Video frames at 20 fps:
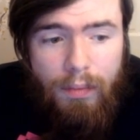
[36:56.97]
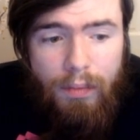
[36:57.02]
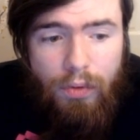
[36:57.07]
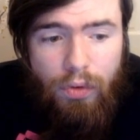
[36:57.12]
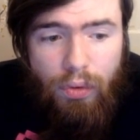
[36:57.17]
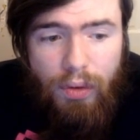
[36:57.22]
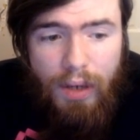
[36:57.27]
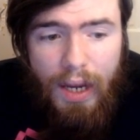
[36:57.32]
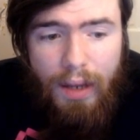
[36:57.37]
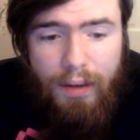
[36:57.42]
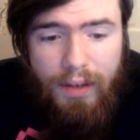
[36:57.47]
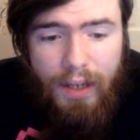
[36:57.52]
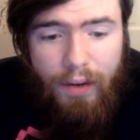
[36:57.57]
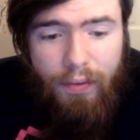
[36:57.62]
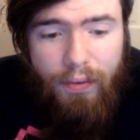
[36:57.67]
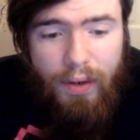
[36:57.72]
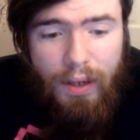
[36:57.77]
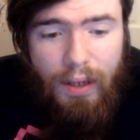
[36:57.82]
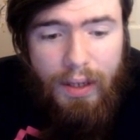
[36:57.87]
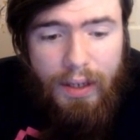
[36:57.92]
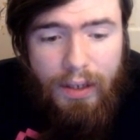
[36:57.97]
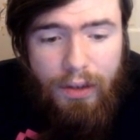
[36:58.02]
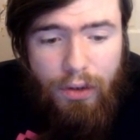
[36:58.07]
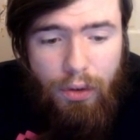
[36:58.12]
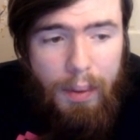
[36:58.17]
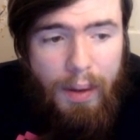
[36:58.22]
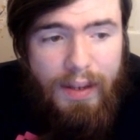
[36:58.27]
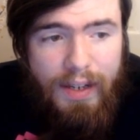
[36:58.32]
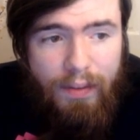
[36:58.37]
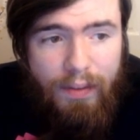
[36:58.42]
So yeah, definitely you
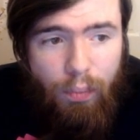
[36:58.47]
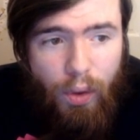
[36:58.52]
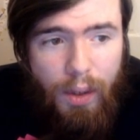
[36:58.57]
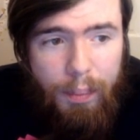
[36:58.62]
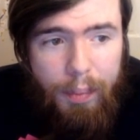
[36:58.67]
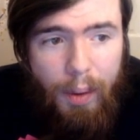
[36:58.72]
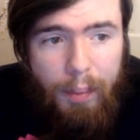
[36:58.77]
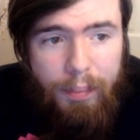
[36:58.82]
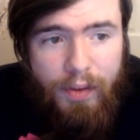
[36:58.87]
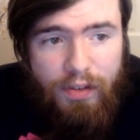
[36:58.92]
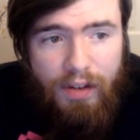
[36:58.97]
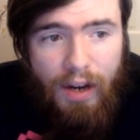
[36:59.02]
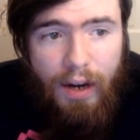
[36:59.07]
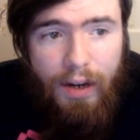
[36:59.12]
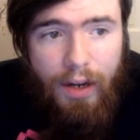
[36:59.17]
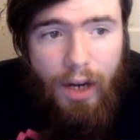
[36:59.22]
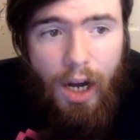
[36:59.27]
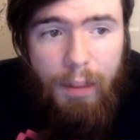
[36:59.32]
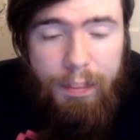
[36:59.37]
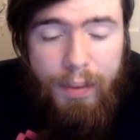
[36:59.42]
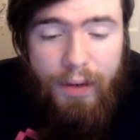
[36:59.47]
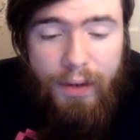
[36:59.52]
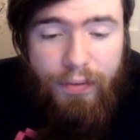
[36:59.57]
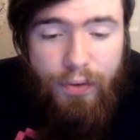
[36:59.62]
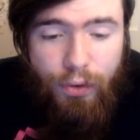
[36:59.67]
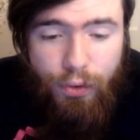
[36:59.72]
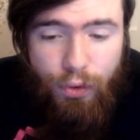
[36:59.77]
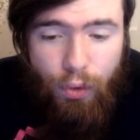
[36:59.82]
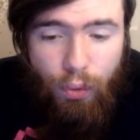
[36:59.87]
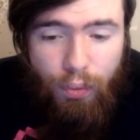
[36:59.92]
may even want to bump this guy up if
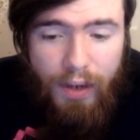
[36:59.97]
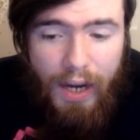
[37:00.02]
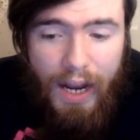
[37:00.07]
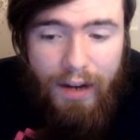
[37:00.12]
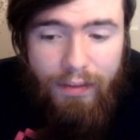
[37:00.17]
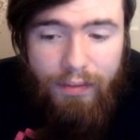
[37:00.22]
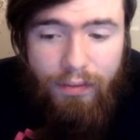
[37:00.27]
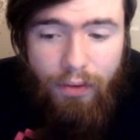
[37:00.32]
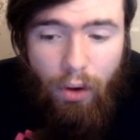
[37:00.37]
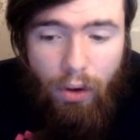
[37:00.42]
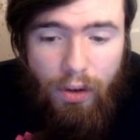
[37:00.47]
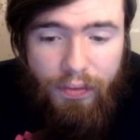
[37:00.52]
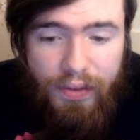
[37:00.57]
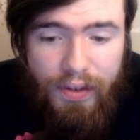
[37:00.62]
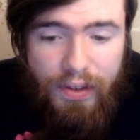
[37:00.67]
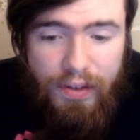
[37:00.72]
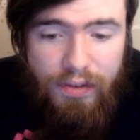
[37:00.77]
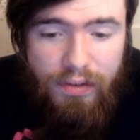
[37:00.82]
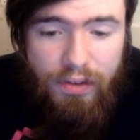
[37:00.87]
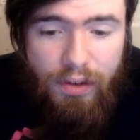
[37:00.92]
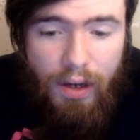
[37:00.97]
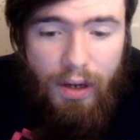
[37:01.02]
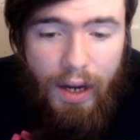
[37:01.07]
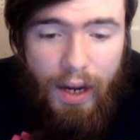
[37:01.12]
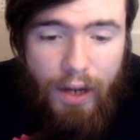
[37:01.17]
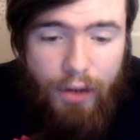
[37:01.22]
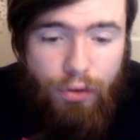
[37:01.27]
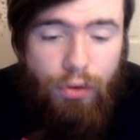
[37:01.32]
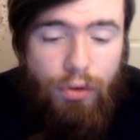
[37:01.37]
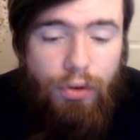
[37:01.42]
you don't have all of these
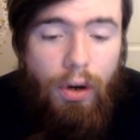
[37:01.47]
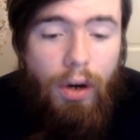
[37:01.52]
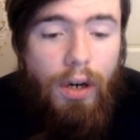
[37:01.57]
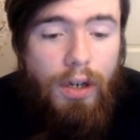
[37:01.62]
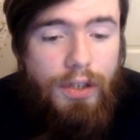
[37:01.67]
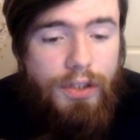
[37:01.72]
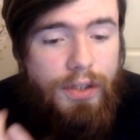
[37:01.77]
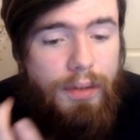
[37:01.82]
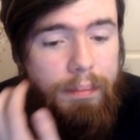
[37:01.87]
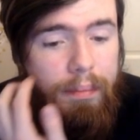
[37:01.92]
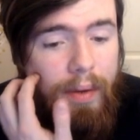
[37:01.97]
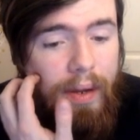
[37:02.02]
URs.